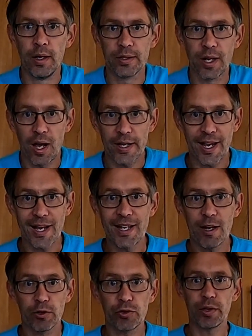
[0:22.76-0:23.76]
So like any
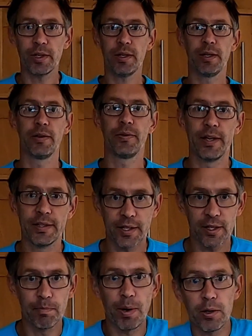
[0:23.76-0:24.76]
ultra, there's a
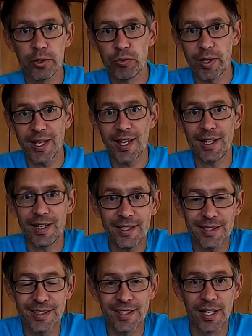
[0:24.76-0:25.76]
compulsory kit
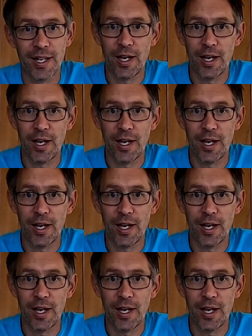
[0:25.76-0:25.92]
list.